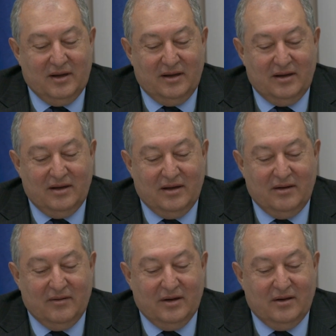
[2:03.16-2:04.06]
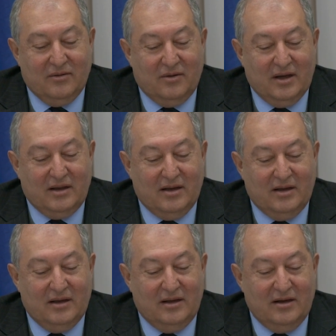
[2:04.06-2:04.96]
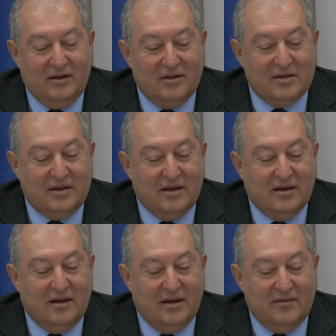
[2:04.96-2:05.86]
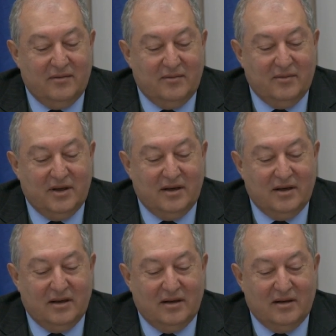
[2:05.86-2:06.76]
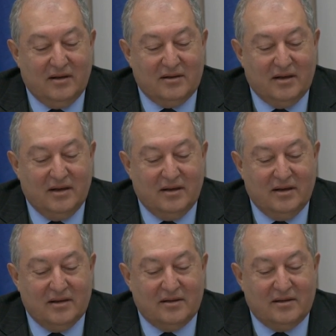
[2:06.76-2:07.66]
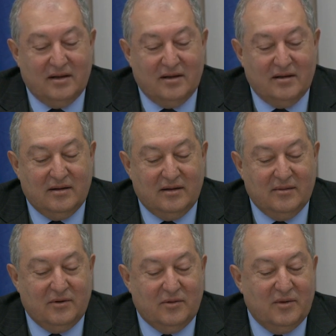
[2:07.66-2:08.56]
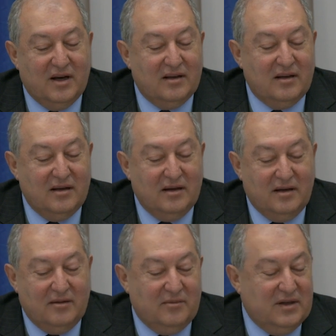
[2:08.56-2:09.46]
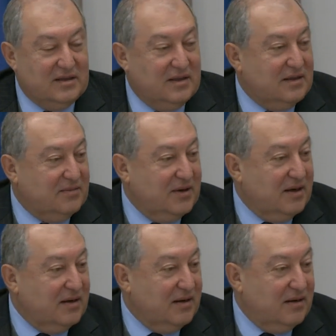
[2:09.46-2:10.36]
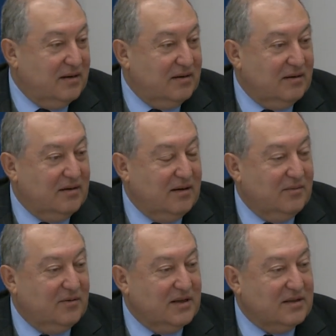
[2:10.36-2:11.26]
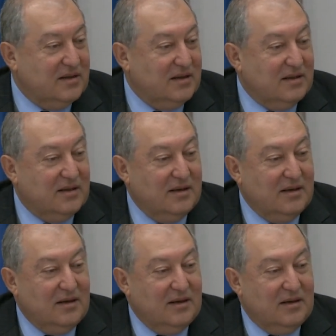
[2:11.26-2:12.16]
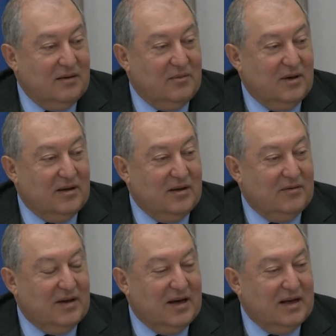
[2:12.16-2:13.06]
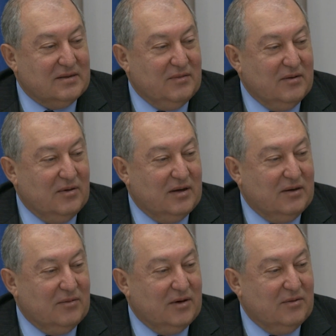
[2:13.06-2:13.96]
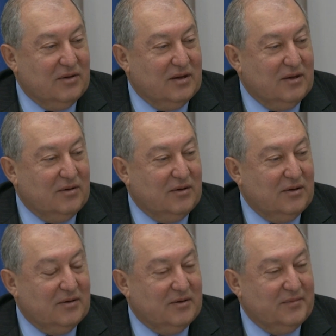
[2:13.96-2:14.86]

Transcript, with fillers: been living quite an uh, interesting life, being in scientist and diplomat, businessman, and now president. But if they ask me what, where were they, your